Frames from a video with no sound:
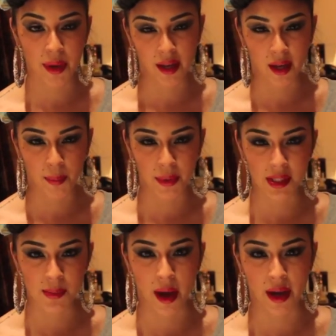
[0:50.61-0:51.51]
pinup
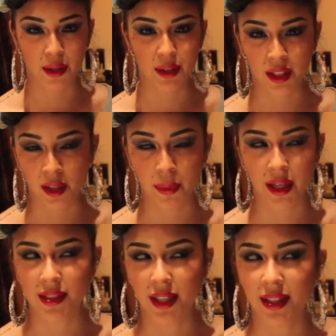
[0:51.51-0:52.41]
inspired look
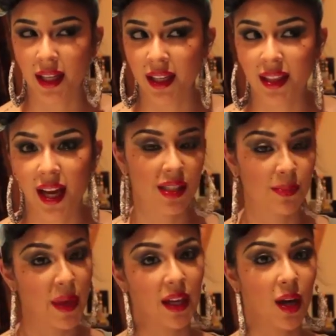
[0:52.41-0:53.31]
because I think that
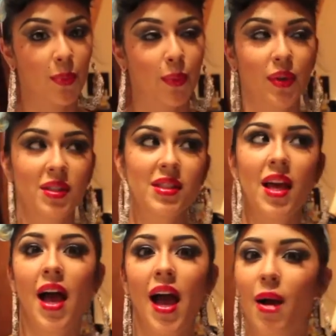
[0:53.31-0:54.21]
makeup was
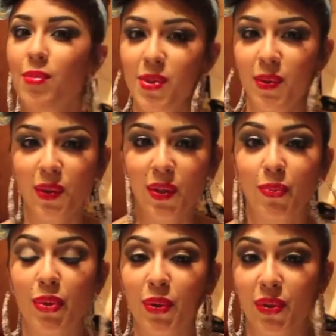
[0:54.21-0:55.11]
absolutely
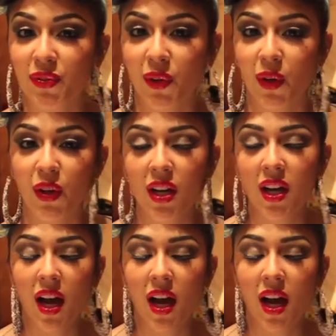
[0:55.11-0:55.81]
beautiful.